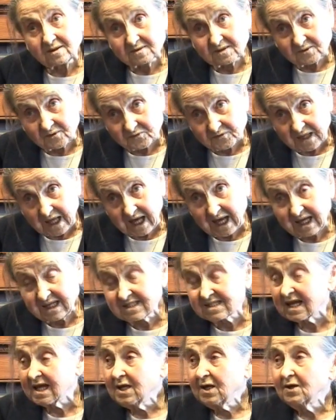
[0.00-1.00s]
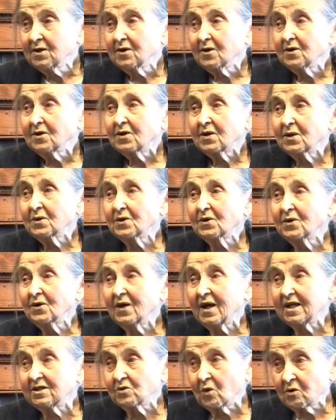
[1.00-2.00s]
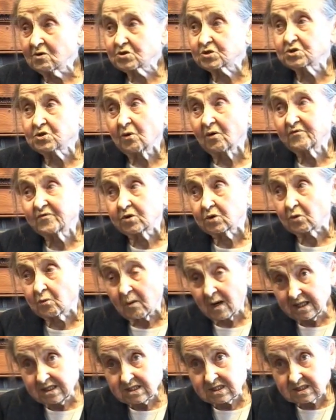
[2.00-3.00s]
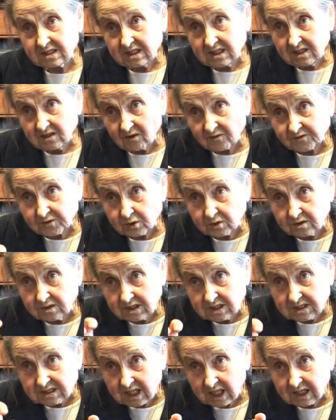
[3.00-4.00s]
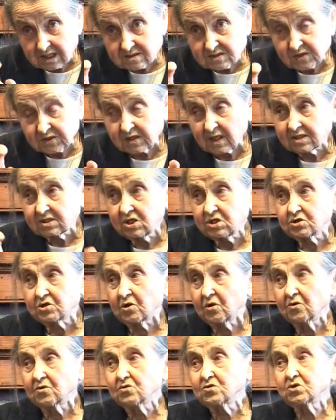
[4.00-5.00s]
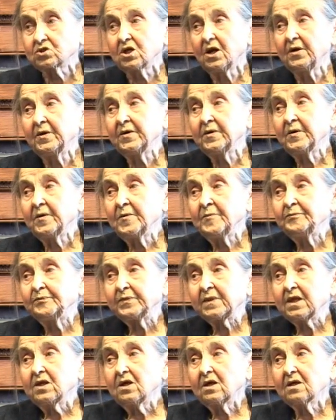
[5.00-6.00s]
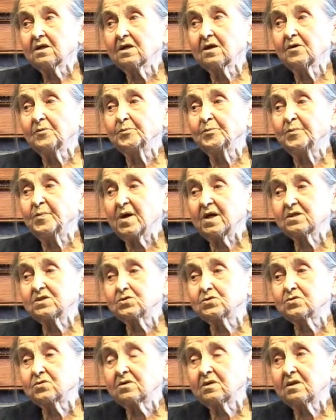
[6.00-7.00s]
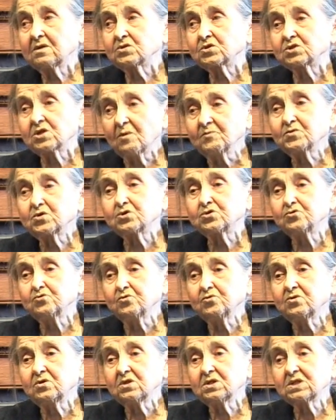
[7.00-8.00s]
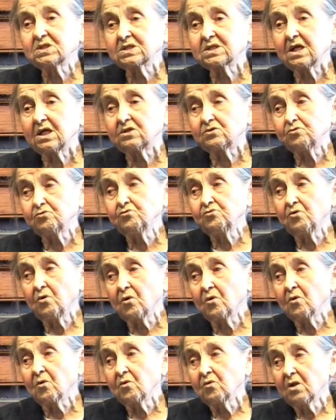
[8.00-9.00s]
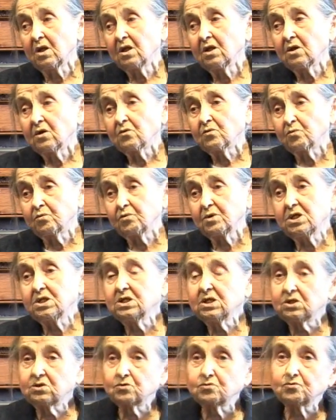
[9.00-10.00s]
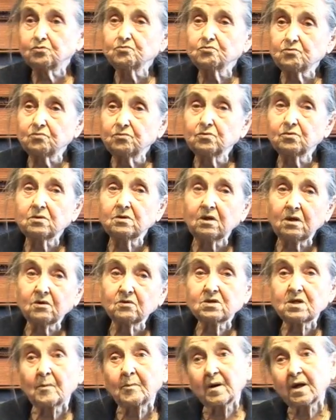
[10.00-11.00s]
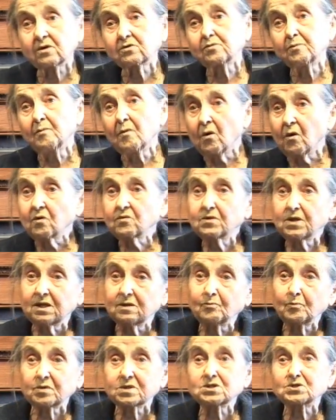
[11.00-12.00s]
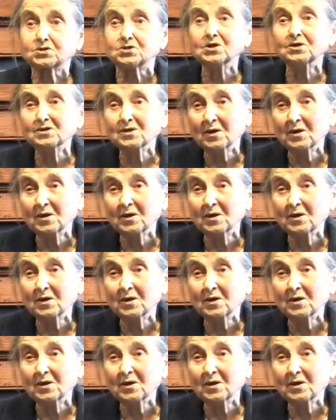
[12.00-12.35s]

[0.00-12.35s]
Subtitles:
of that, and also of the quality of the details that he chose. But some students said, you know, we need to learn about more than prison,